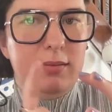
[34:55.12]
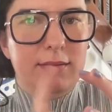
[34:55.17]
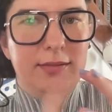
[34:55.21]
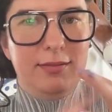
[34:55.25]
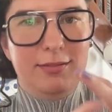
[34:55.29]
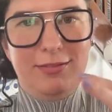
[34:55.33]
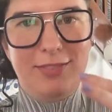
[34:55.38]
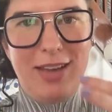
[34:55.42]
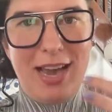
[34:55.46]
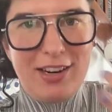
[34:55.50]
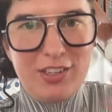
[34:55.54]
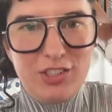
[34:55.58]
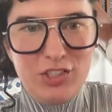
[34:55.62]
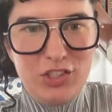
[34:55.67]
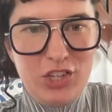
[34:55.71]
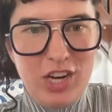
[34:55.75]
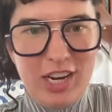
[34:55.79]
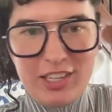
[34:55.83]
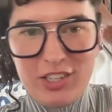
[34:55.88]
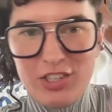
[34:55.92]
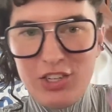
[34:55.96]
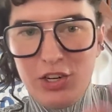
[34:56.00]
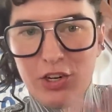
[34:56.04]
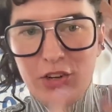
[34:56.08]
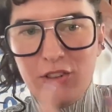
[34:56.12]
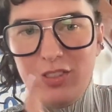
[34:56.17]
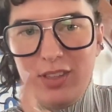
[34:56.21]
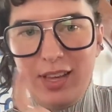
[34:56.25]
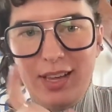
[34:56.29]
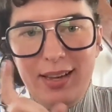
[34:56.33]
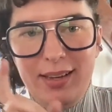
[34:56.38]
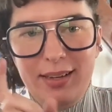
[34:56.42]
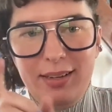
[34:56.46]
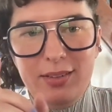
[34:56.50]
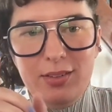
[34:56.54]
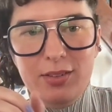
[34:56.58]
fact check your
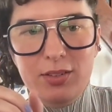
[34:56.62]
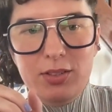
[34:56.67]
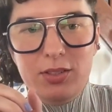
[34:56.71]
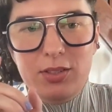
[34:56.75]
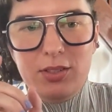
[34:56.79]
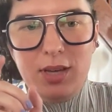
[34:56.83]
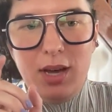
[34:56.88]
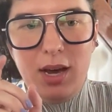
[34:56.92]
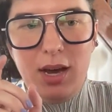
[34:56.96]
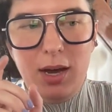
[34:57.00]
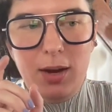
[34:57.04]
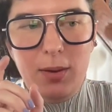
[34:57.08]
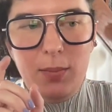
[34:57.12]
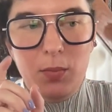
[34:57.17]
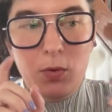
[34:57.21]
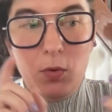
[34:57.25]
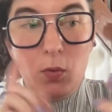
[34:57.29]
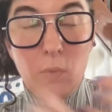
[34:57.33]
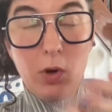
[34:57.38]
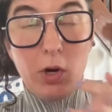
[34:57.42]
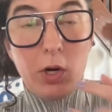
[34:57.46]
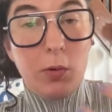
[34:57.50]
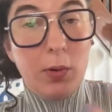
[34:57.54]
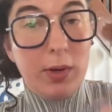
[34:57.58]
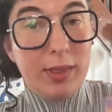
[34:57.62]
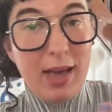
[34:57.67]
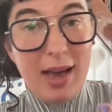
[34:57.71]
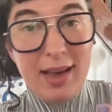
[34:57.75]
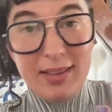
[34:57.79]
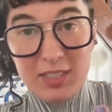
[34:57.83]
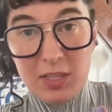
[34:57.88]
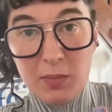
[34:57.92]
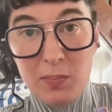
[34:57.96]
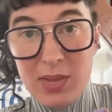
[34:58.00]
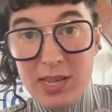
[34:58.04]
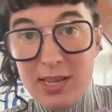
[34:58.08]
things, work with
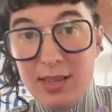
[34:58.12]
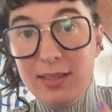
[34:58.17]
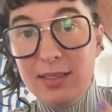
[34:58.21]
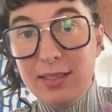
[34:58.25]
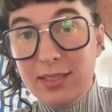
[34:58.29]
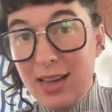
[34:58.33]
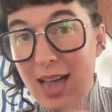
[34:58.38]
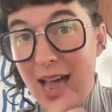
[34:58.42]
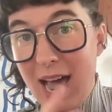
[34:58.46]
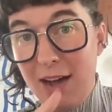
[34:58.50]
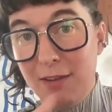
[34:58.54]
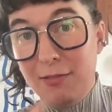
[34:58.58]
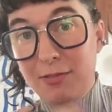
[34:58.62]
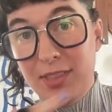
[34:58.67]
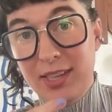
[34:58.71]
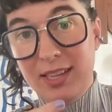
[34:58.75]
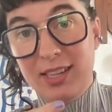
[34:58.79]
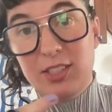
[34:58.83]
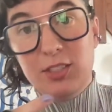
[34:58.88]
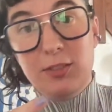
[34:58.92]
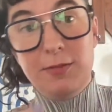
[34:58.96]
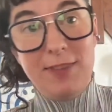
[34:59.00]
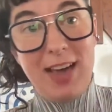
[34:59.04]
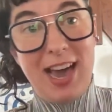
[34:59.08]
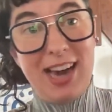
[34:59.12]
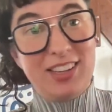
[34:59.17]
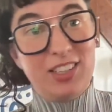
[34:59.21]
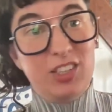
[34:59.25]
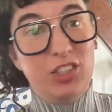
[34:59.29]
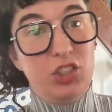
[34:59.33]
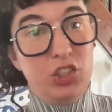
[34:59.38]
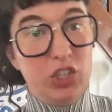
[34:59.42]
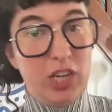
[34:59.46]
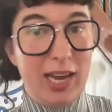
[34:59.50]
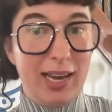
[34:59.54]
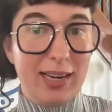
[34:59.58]
SMEs to have things fact
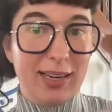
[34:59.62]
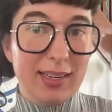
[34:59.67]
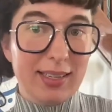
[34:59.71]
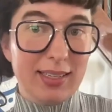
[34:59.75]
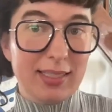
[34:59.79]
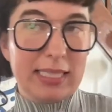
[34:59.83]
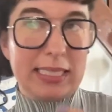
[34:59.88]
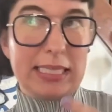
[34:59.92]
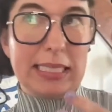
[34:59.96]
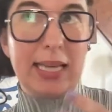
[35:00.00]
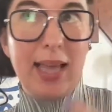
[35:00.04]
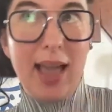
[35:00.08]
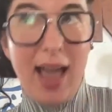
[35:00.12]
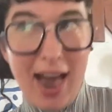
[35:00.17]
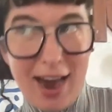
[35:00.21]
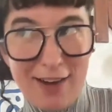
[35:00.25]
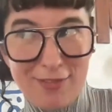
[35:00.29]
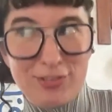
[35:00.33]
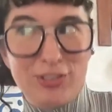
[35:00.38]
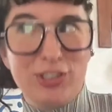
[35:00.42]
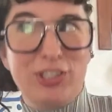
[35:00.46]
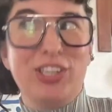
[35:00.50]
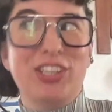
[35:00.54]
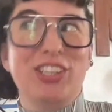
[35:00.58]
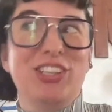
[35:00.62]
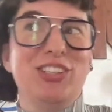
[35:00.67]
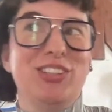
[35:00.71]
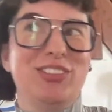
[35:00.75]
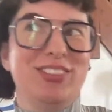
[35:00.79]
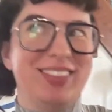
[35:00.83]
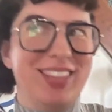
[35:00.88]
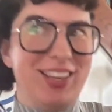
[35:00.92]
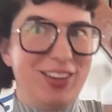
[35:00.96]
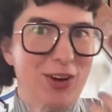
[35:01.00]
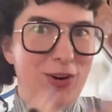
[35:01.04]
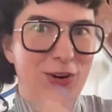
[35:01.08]
checked after
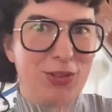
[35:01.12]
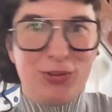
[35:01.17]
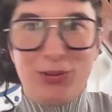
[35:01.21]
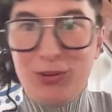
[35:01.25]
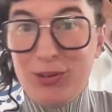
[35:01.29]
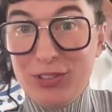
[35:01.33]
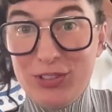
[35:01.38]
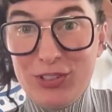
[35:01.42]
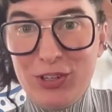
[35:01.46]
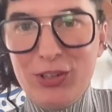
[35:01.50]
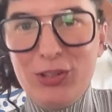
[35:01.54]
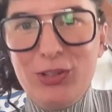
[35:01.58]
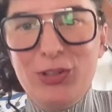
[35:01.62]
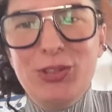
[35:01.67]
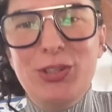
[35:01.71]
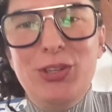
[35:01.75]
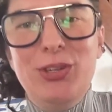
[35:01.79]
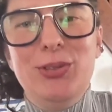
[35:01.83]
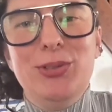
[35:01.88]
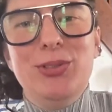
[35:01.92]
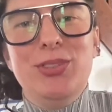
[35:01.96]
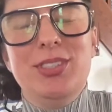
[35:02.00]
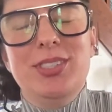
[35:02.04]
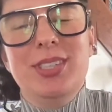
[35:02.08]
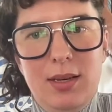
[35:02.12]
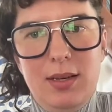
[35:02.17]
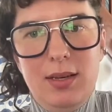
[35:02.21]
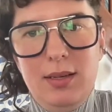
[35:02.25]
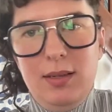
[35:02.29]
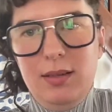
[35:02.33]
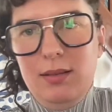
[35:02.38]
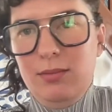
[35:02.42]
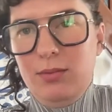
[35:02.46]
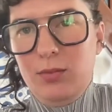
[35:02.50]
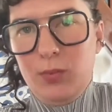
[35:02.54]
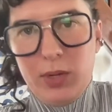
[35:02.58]
they go through internal use.
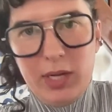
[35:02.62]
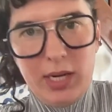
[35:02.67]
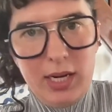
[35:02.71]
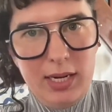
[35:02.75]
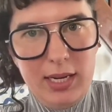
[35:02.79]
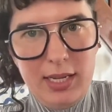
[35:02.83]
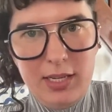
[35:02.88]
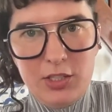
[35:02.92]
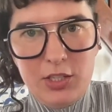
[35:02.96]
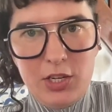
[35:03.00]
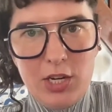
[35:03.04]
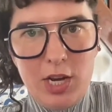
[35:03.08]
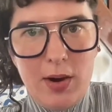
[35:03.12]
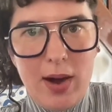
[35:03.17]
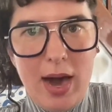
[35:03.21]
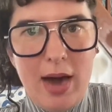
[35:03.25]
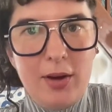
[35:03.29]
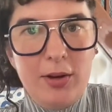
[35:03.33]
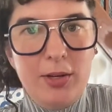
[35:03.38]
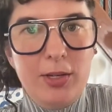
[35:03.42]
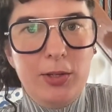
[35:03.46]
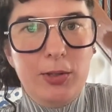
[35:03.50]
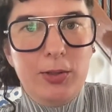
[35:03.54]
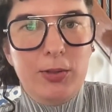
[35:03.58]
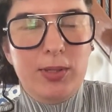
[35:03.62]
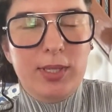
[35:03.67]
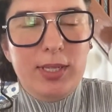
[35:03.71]
We're going to need to know how to